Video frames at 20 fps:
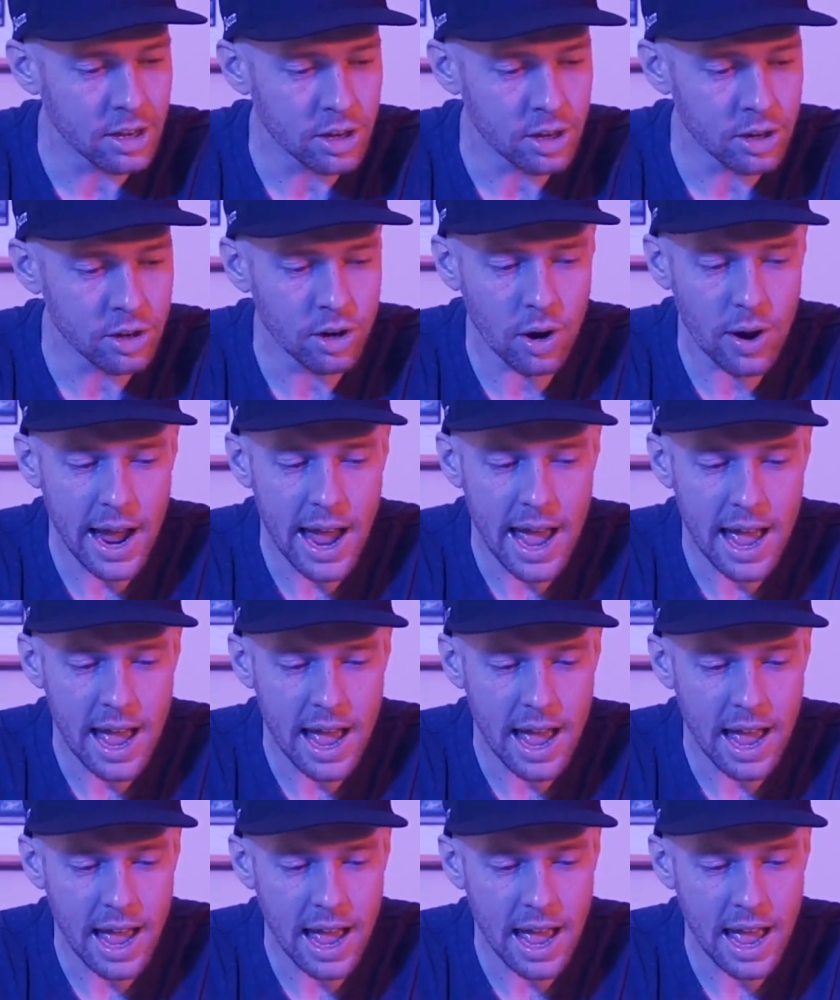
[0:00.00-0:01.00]

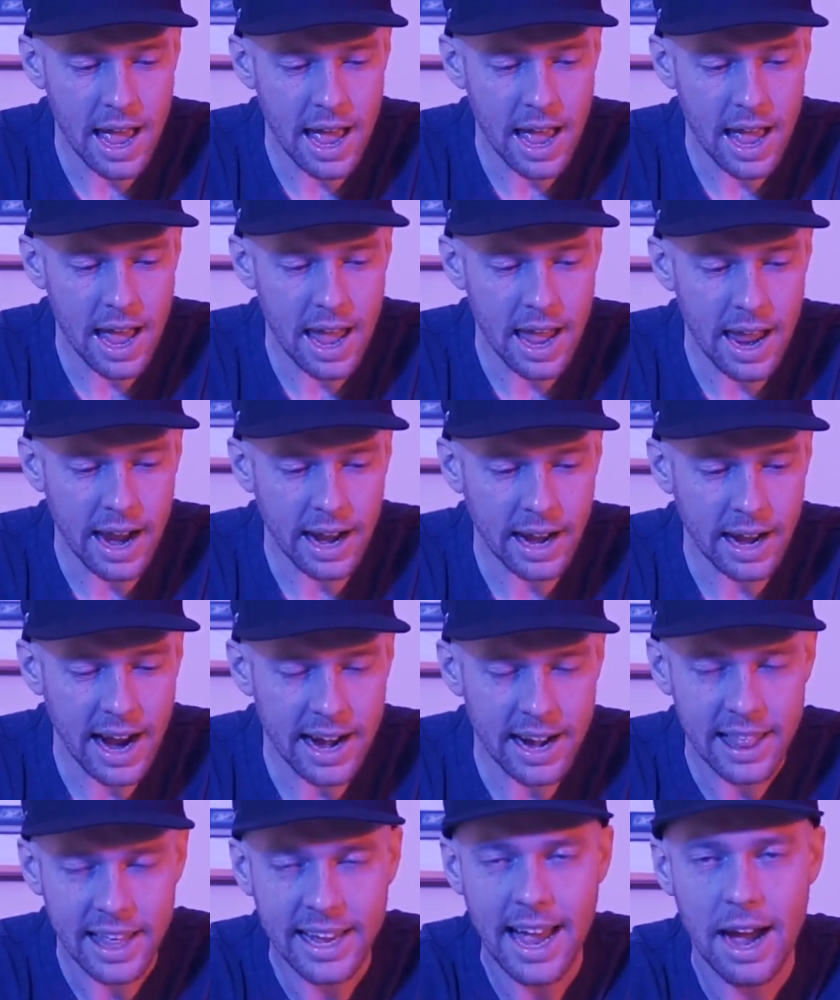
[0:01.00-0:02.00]

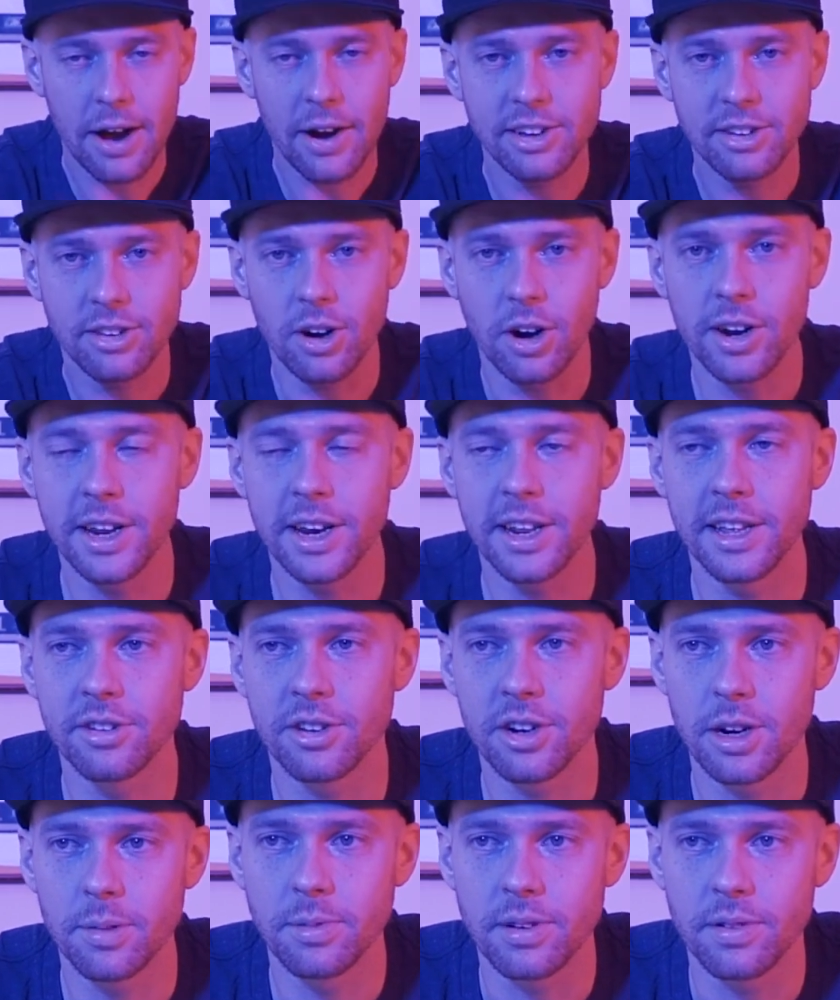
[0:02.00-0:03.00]
kind of like how I started in
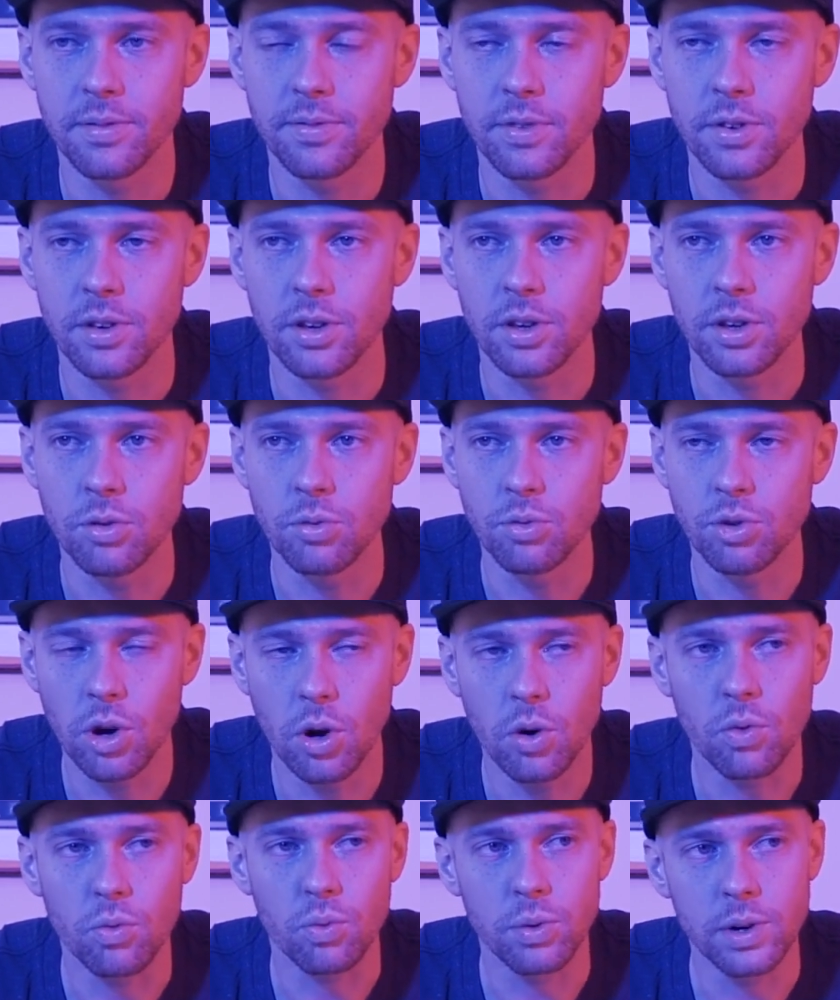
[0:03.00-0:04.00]
terms of you
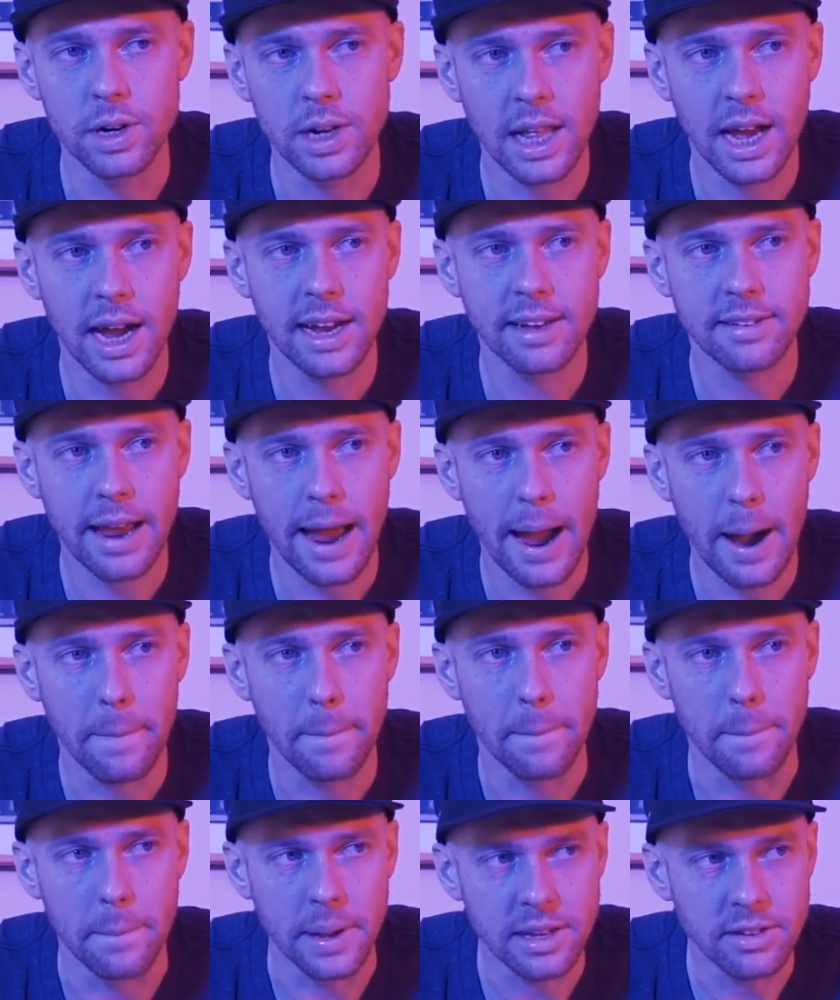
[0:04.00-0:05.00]
don't realize how
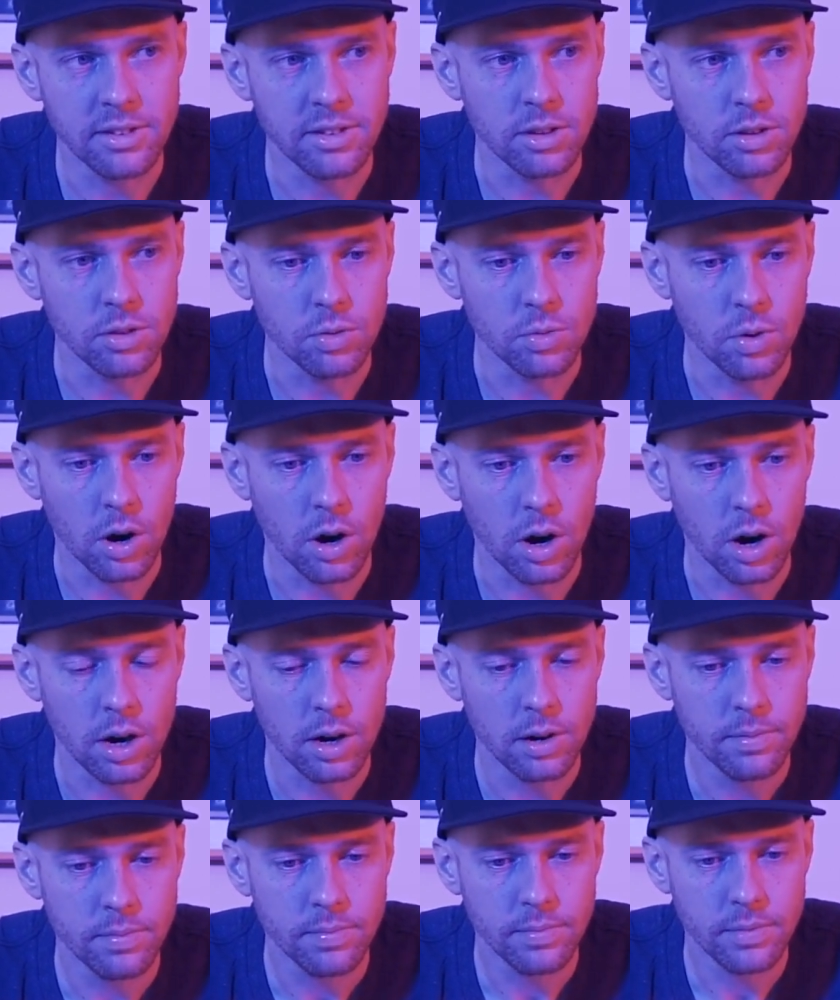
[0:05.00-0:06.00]
busy you
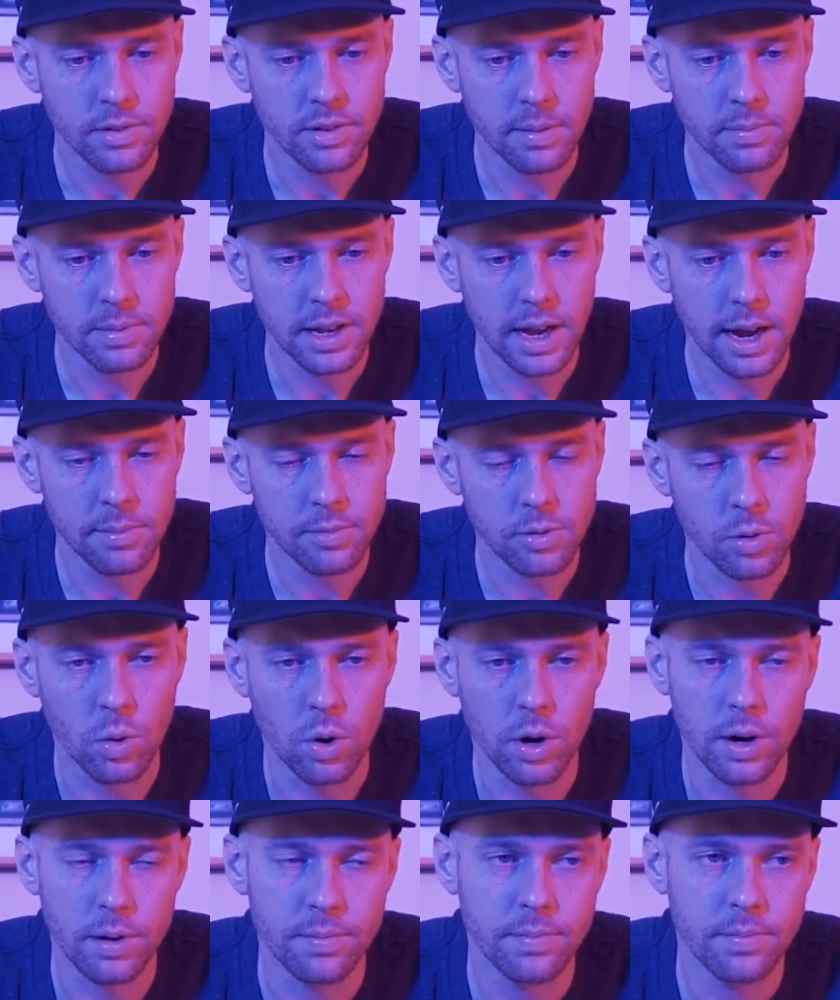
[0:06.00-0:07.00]
are sometimes,
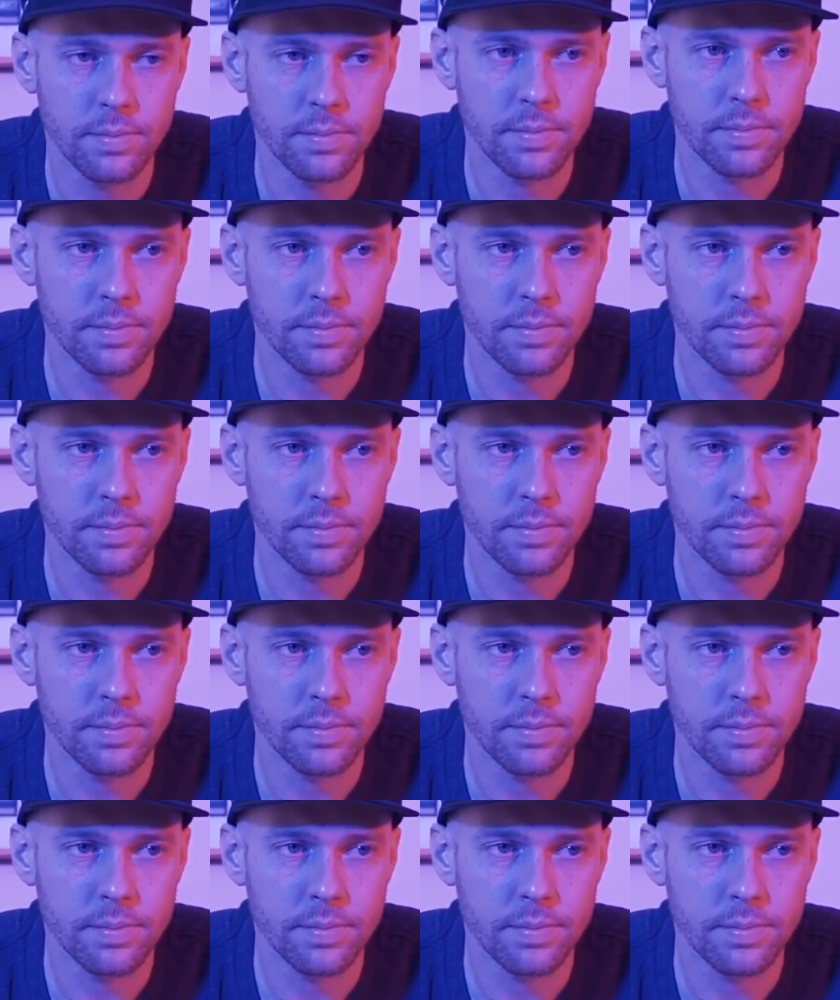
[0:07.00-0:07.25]
or